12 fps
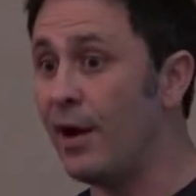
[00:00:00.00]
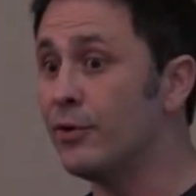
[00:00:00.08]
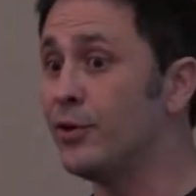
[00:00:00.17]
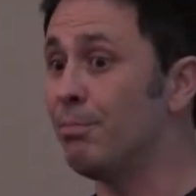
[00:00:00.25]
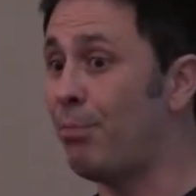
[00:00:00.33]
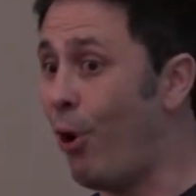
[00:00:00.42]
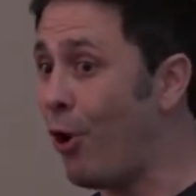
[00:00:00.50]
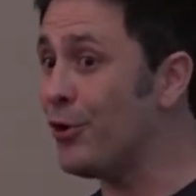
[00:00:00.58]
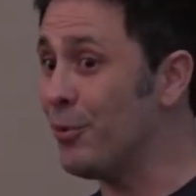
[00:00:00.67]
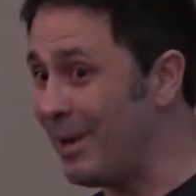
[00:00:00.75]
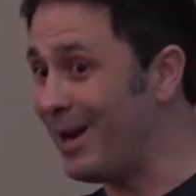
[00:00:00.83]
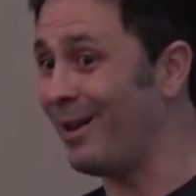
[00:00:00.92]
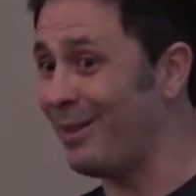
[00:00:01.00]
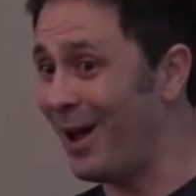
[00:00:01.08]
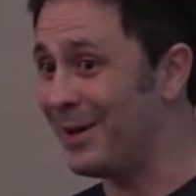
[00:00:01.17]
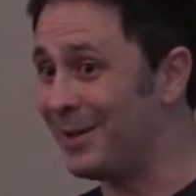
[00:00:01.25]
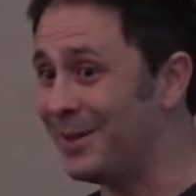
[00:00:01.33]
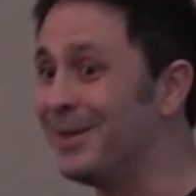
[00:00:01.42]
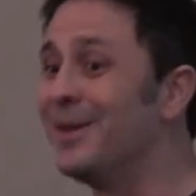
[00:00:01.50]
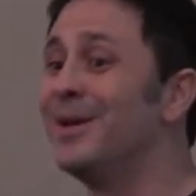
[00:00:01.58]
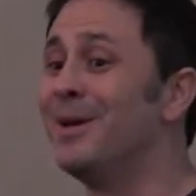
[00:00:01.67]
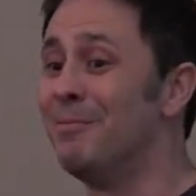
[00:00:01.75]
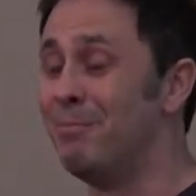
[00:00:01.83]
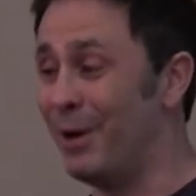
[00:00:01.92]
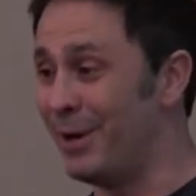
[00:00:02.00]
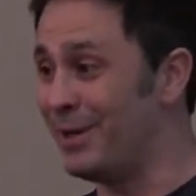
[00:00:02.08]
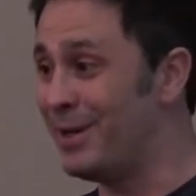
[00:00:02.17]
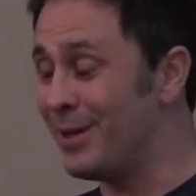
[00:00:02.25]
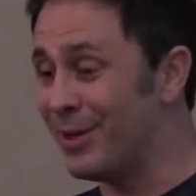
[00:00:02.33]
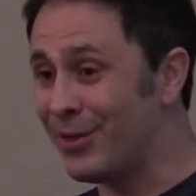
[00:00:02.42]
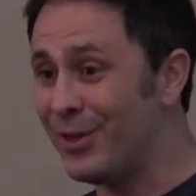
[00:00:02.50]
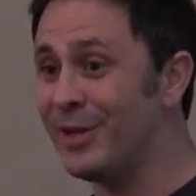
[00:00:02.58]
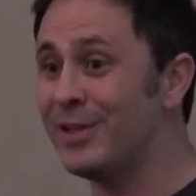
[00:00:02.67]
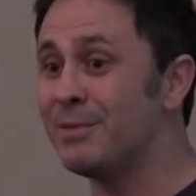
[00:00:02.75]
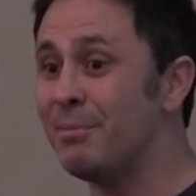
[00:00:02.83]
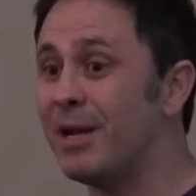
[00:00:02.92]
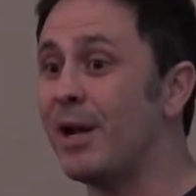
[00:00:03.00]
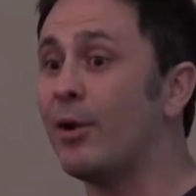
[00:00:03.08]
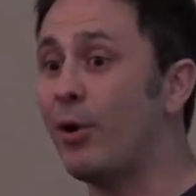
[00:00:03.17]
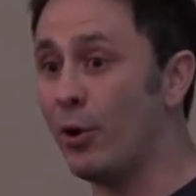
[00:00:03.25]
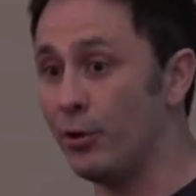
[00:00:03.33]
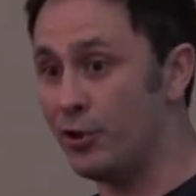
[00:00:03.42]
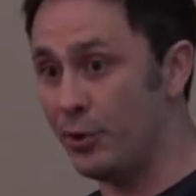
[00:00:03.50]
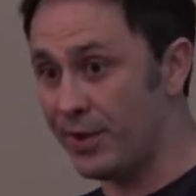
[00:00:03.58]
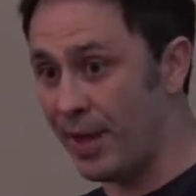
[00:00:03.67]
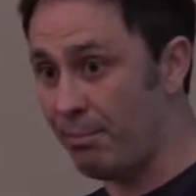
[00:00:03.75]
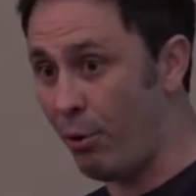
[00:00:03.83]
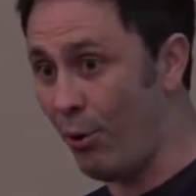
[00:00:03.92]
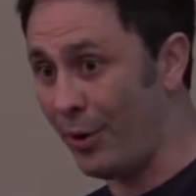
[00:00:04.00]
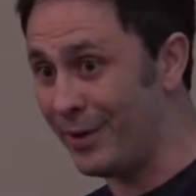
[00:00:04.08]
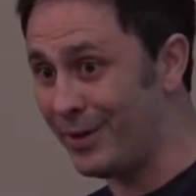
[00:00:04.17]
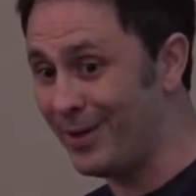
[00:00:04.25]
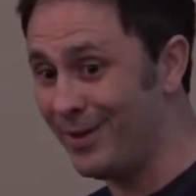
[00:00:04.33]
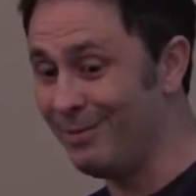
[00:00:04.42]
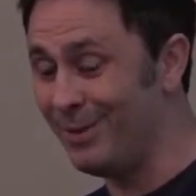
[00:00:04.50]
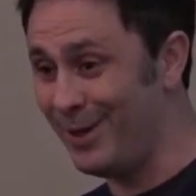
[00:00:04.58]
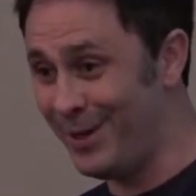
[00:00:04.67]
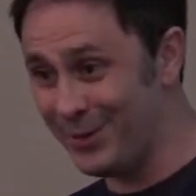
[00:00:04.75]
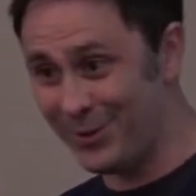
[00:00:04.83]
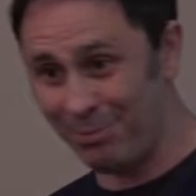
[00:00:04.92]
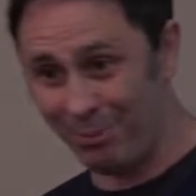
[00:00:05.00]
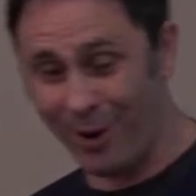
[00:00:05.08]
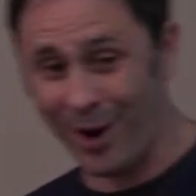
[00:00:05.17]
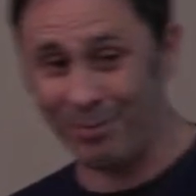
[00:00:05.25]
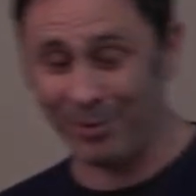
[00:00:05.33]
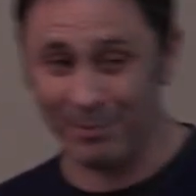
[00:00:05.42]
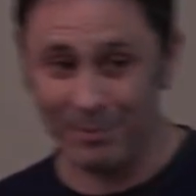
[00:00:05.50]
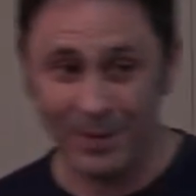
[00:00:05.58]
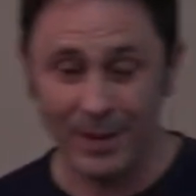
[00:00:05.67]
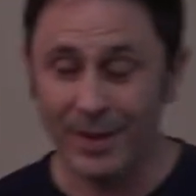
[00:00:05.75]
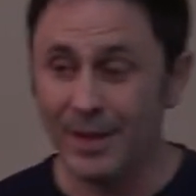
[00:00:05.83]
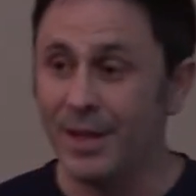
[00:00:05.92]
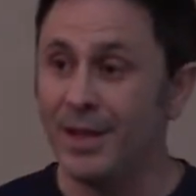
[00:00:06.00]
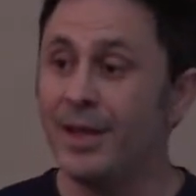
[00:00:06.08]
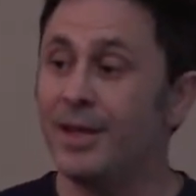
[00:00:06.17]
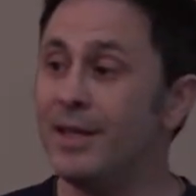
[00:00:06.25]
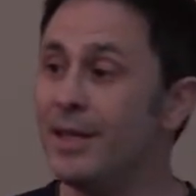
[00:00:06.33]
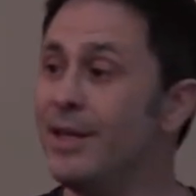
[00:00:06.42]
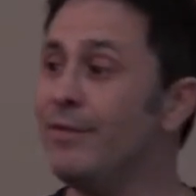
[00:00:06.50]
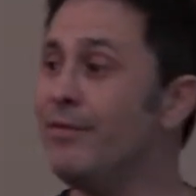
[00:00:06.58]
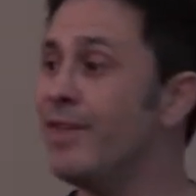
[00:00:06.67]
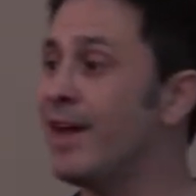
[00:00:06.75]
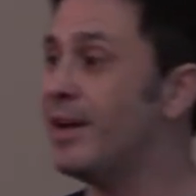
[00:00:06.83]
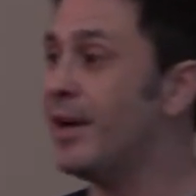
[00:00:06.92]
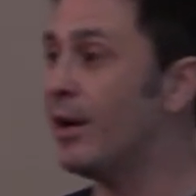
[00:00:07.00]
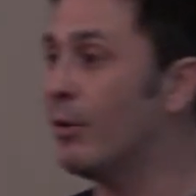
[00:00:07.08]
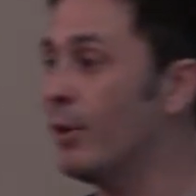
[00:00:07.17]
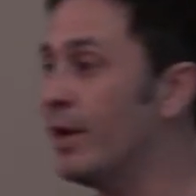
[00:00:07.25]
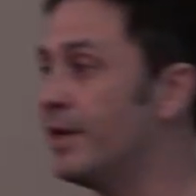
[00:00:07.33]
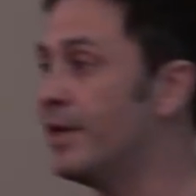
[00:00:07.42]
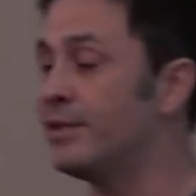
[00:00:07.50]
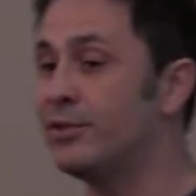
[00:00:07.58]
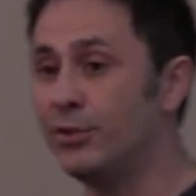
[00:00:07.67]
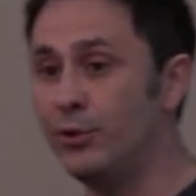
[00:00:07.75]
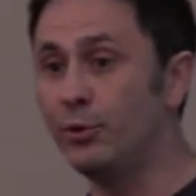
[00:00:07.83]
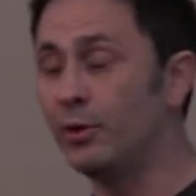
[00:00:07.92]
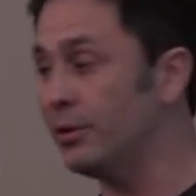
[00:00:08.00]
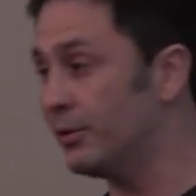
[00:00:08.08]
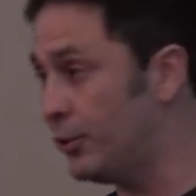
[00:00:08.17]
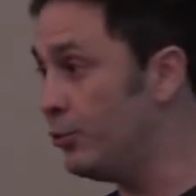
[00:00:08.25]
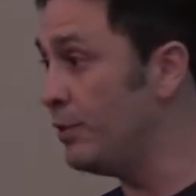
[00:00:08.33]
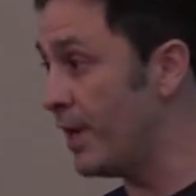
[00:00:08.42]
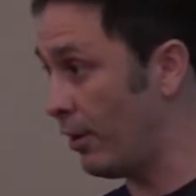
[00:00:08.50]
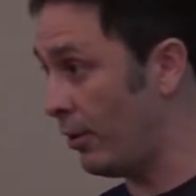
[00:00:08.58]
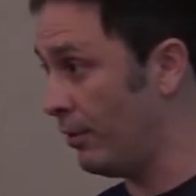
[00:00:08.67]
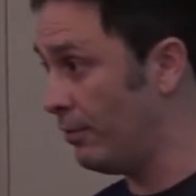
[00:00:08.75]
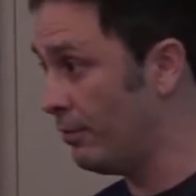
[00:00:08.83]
your partner may not like it, but the thing is it may not hurt you at that point. But here's the problem. If that airway gets too narrow,